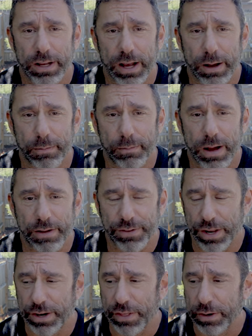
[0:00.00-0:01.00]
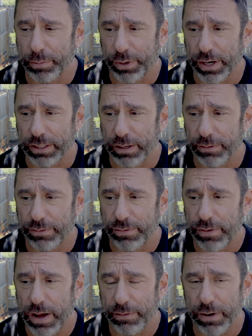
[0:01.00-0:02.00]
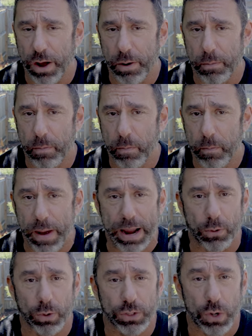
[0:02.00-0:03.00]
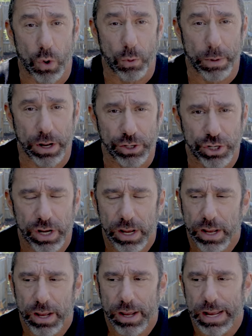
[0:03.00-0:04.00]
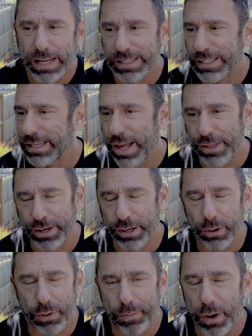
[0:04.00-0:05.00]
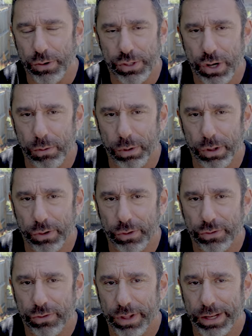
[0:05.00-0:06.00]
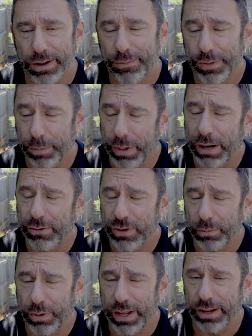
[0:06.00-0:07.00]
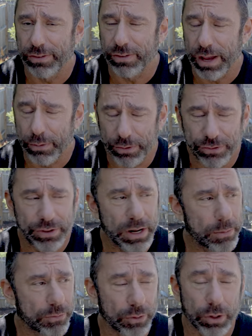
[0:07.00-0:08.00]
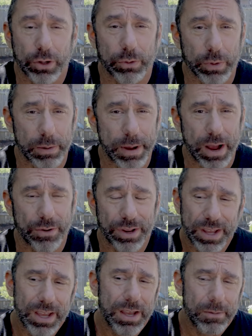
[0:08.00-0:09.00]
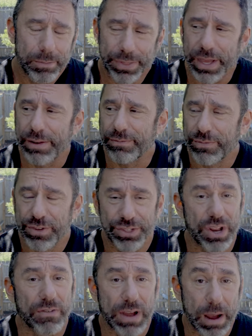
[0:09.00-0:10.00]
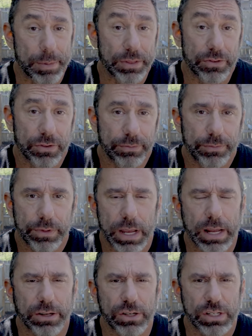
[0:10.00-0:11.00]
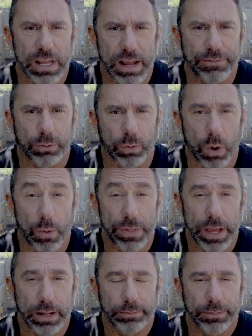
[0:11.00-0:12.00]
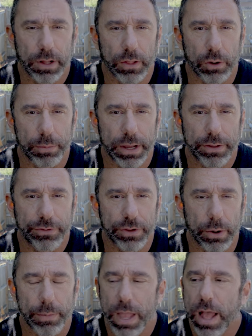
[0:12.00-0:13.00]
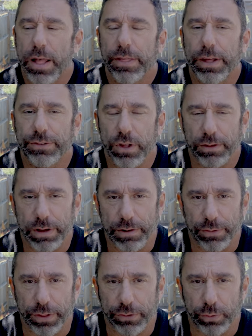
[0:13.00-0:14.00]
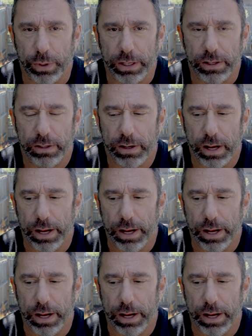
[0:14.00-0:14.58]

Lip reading: I've done nothing productive. I've gone backwards a whole bunch. Has nothing to do with post-show blues. Like, the plan was in place. I was set up for a good rebound, but then stuff happens and you just have to roll with that a little bit. So that's all I've got for this week.